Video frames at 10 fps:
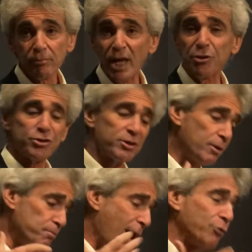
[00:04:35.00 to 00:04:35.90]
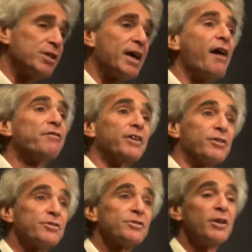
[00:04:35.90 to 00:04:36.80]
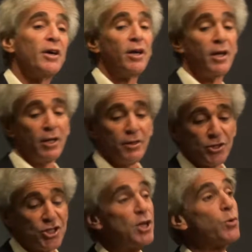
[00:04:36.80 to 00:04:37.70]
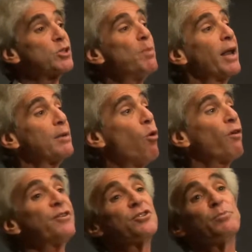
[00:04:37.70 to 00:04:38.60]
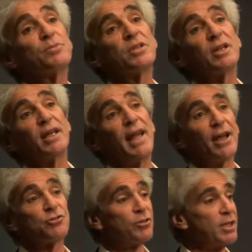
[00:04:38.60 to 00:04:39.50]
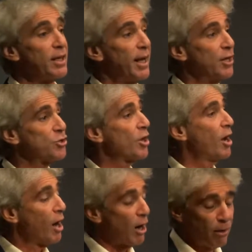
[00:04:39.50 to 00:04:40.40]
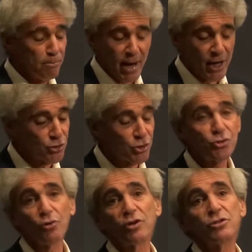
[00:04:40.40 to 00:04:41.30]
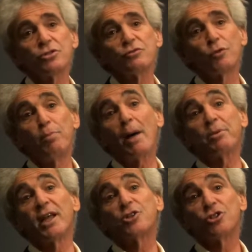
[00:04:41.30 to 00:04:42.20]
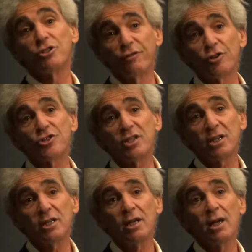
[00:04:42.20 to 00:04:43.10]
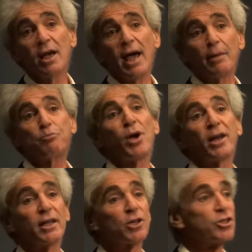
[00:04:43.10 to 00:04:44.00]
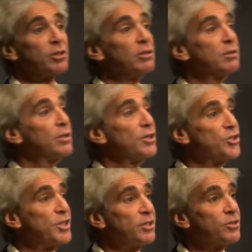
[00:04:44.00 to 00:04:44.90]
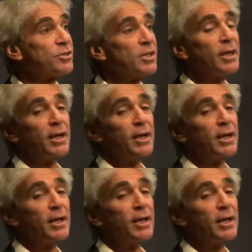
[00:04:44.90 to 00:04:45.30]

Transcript: And there's mounting evidence that sequence polymorphisms in enhancer DNAs are a major source for population diversity and predilection to disease.